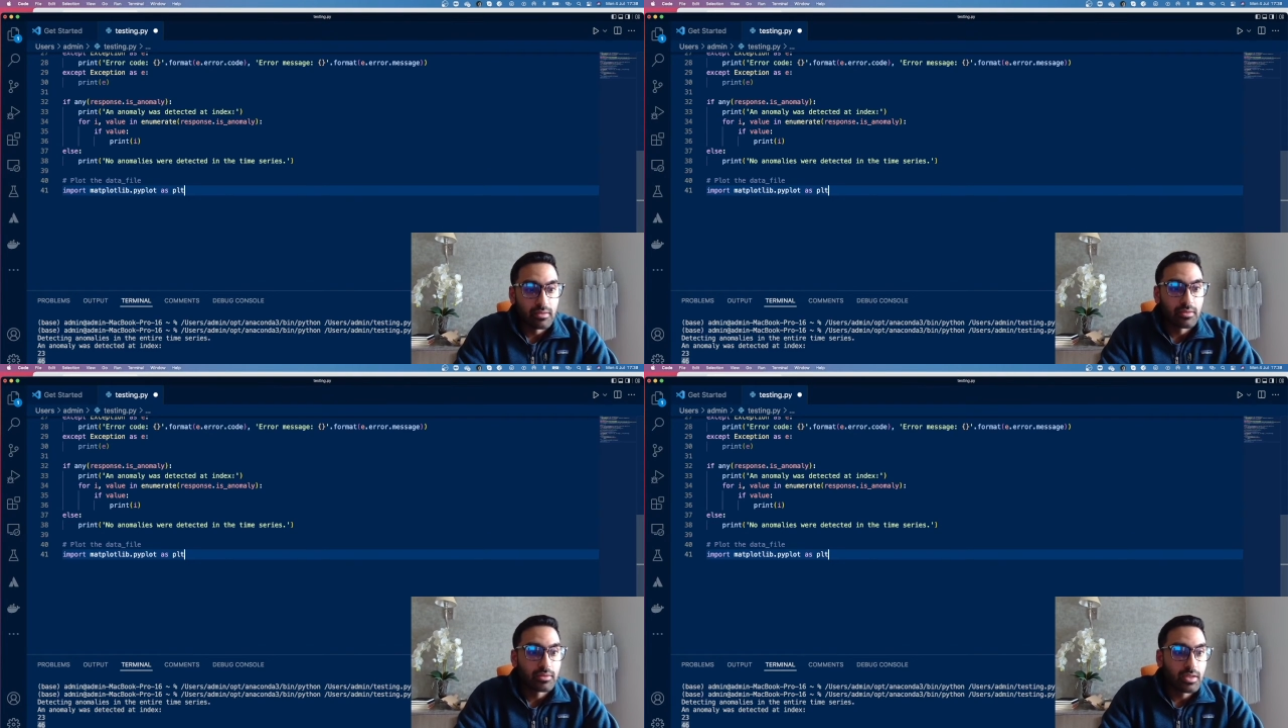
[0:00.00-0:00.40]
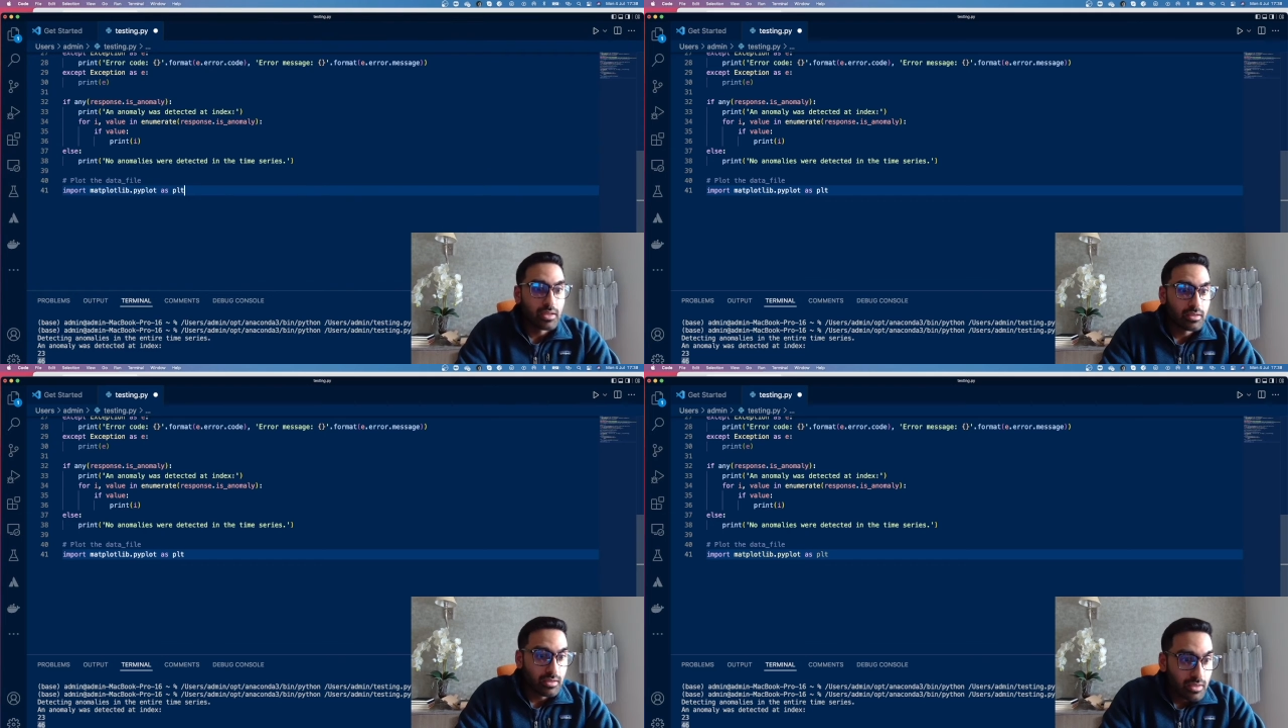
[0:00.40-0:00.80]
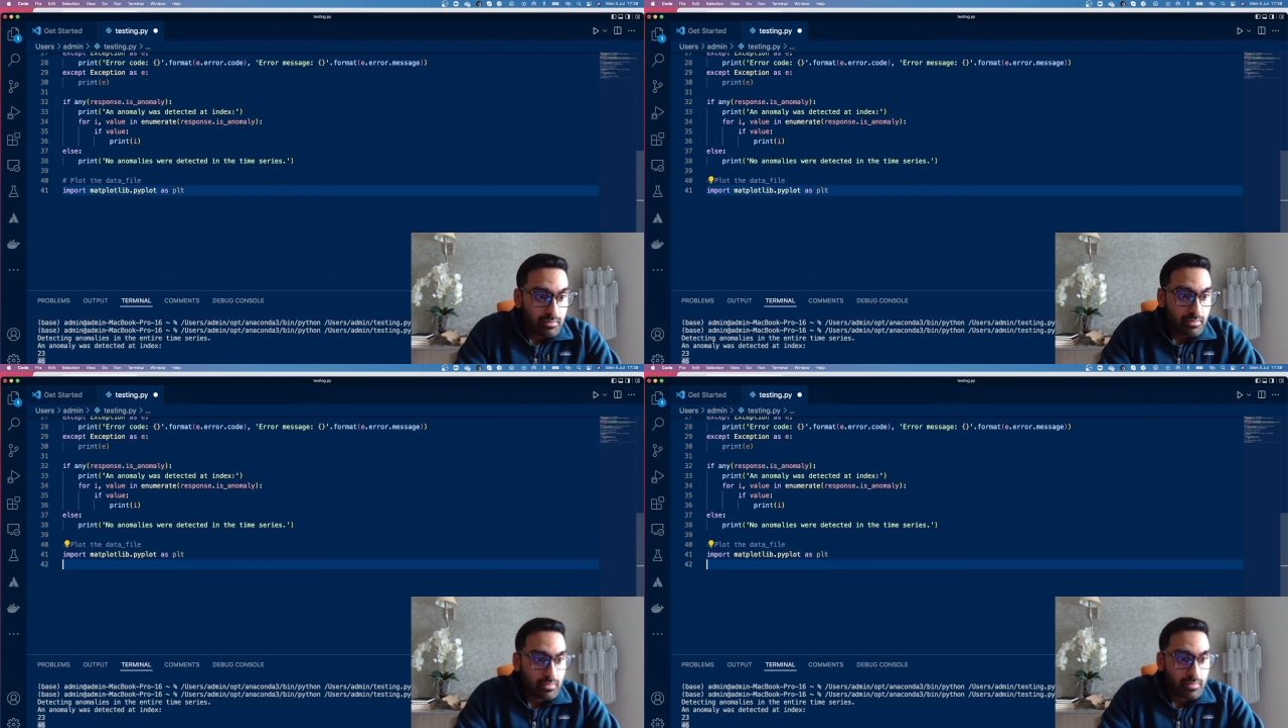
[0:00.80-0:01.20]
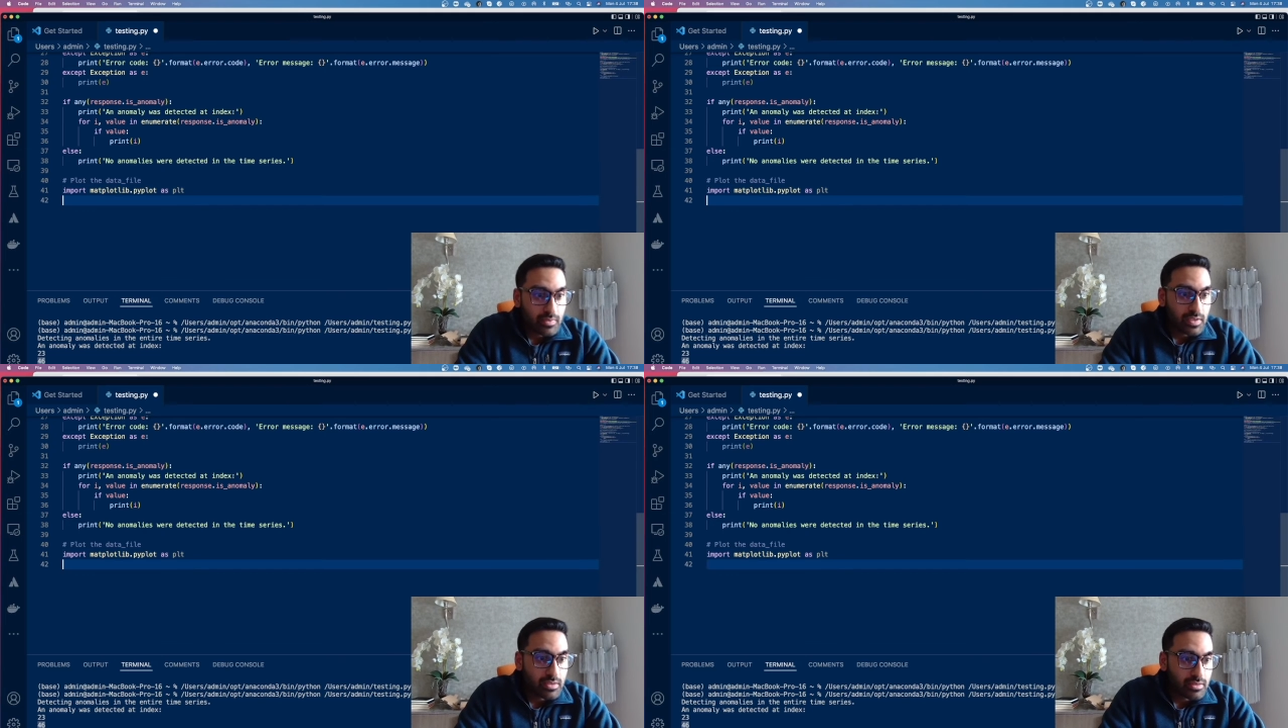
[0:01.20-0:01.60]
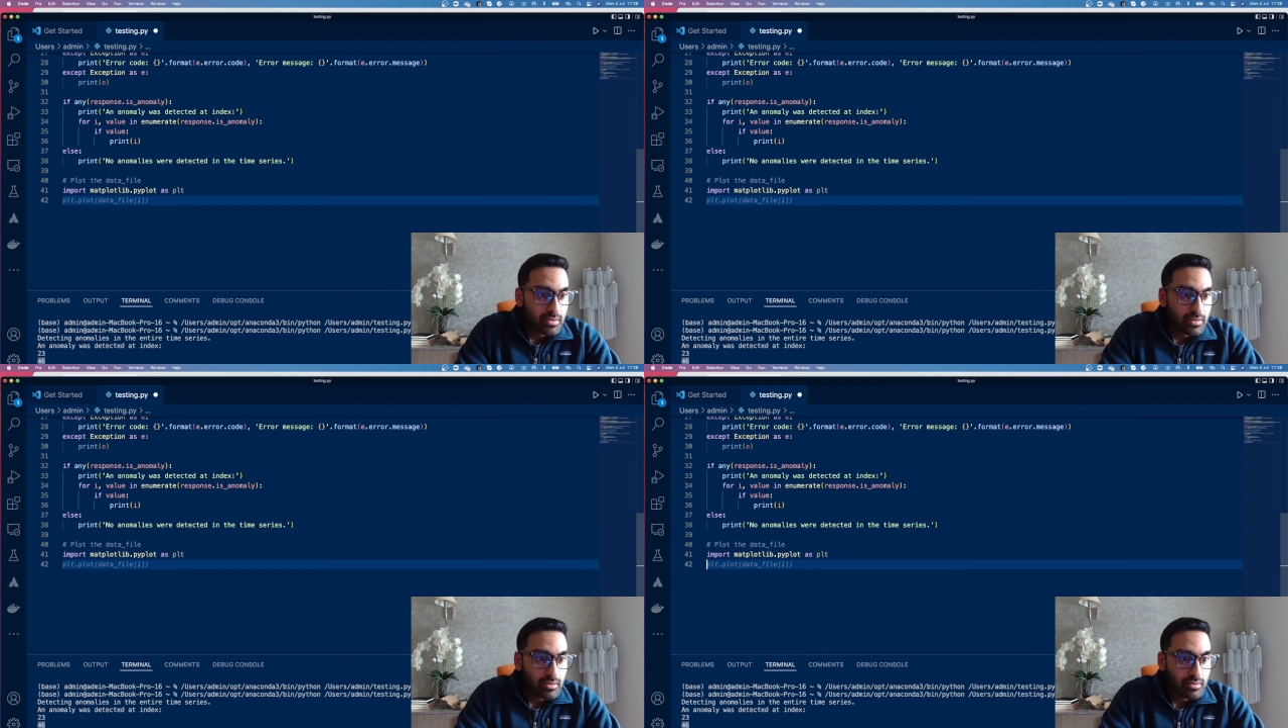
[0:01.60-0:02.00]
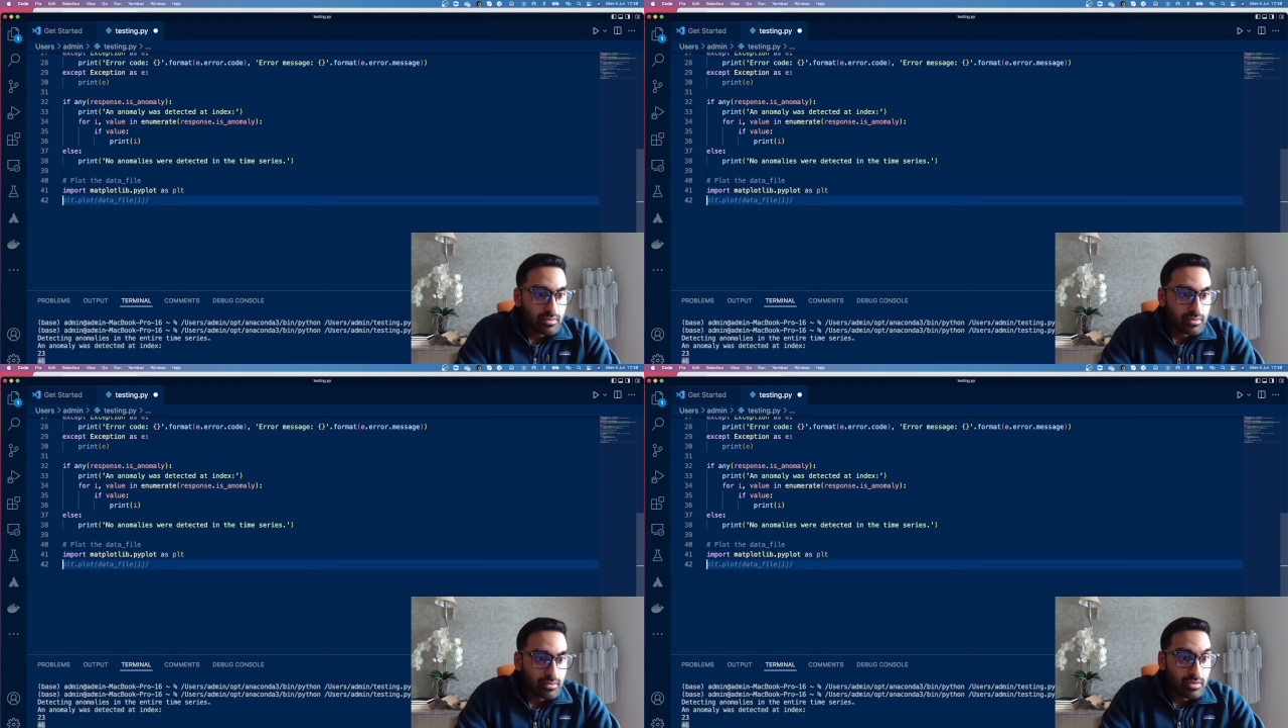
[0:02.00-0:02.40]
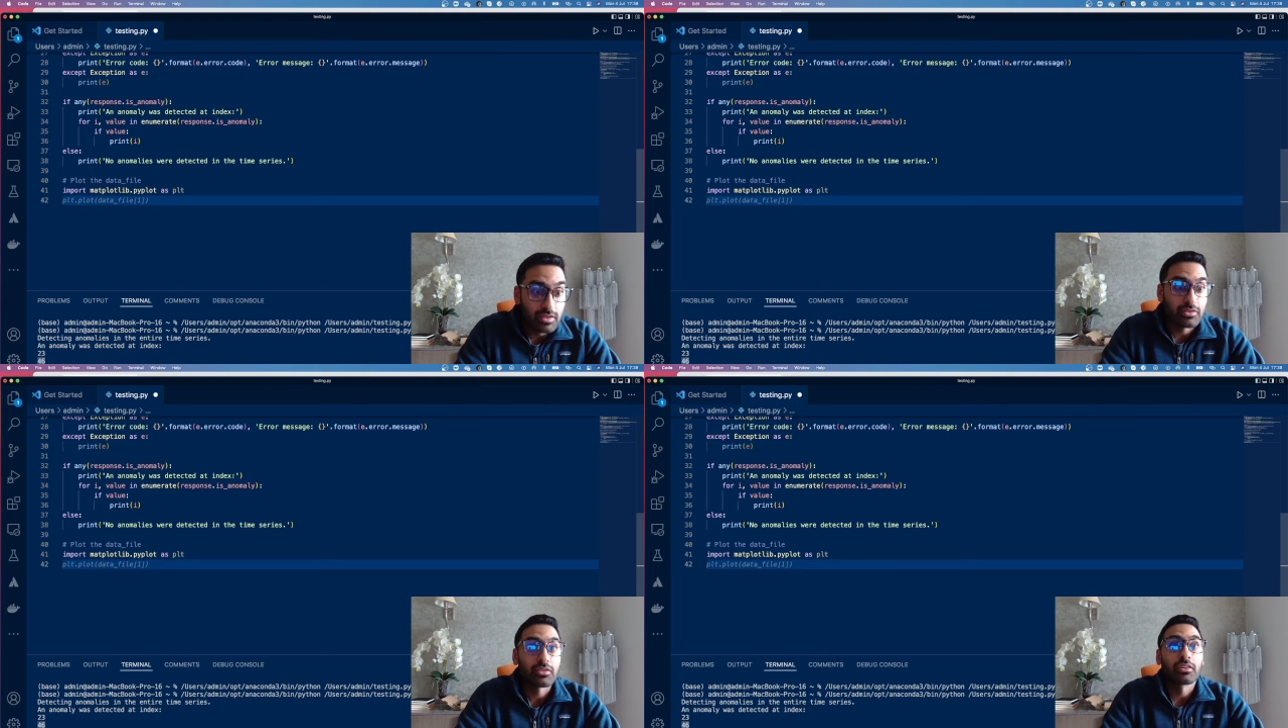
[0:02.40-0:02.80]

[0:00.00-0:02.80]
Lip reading: Okay, yeah. This